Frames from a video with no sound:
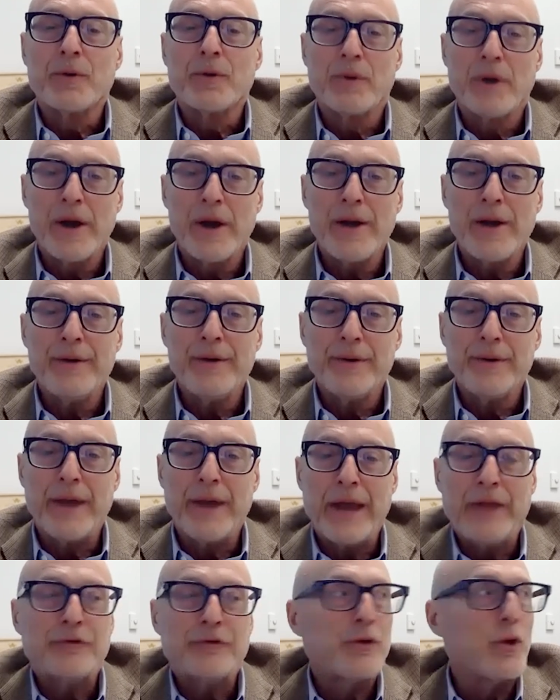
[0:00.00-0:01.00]
right?
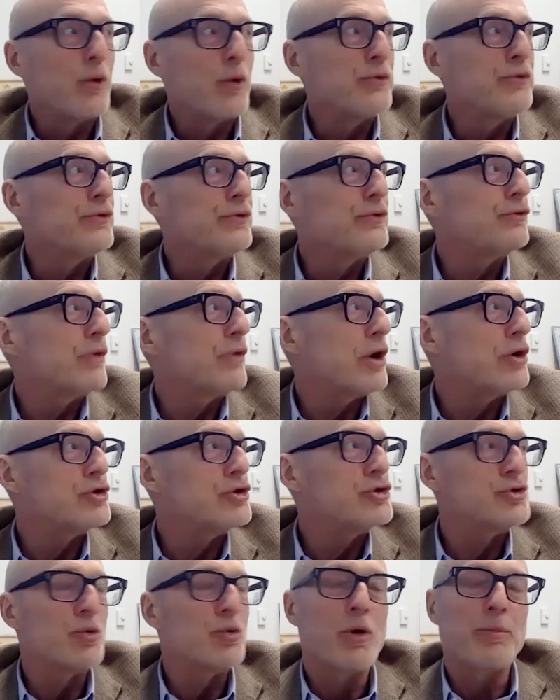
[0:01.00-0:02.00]
It's those
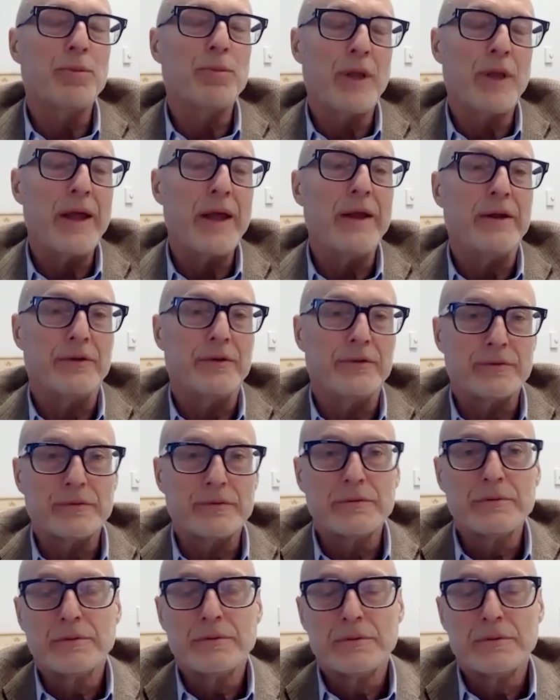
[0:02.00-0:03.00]
structural plays,